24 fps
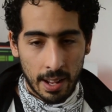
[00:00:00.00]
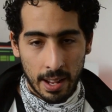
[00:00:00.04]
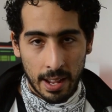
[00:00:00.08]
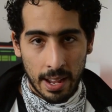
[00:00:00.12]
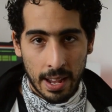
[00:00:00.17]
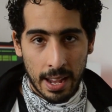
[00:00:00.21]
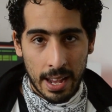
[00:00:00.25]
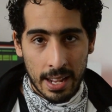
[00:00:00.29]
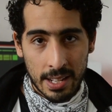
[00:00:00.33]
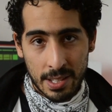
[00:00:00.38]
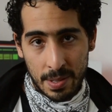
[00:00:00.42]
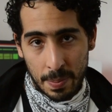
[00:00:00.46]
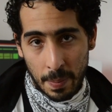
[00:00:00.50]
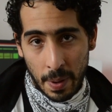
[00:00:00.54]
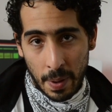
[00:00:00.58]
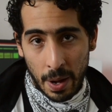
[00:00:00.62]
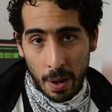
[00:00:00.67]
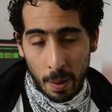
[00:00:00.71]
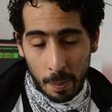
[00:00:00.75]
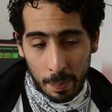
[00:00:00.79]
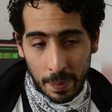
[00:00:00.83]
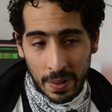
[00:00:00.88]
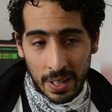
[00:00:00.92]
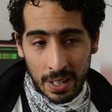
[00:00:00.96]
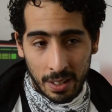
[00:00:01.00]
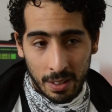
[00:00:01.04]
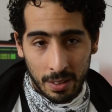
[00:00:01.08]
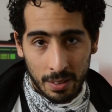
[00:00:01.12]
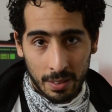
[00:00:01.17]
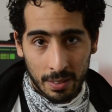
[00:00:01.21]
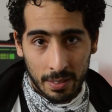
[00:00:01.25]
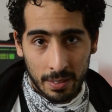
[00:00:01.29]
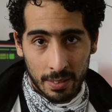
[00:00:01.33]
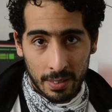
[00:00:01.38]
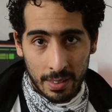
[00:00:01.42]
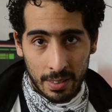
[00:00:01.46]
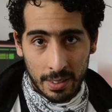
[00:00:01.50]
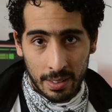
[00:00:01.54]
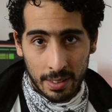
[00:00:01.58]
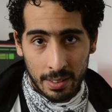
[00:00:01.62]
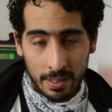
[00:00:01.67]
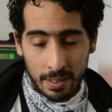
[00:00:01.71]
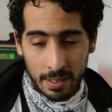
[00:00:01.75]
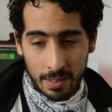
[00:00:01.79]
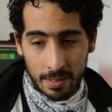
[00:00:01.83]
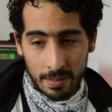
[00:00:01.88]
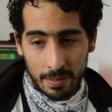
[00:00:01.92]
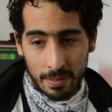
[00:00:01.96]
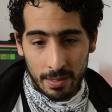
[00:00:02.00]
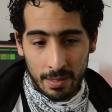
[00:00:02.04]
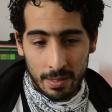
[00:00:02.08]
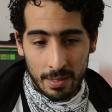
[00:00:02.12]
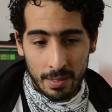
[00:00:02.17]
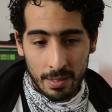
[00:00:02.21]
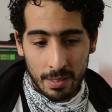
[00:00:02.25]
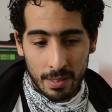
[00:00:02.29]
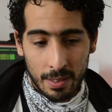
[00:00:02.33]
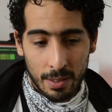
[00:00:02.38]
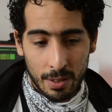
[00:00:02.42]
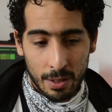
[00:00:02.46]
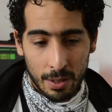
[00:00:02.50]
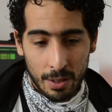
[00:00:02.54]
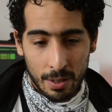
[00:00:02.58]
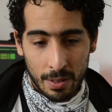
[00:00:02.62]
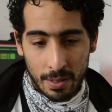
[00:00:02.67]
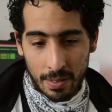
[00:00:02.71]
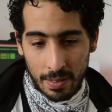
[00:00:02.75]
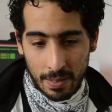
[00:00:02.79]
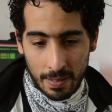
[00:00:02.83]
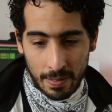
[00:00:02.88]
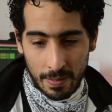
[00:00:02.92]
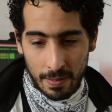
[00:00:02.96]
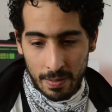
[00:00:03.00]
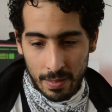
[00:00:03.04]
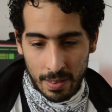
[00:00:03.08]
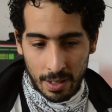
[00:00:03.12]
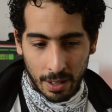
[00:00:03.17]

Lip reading: It's my opinion that the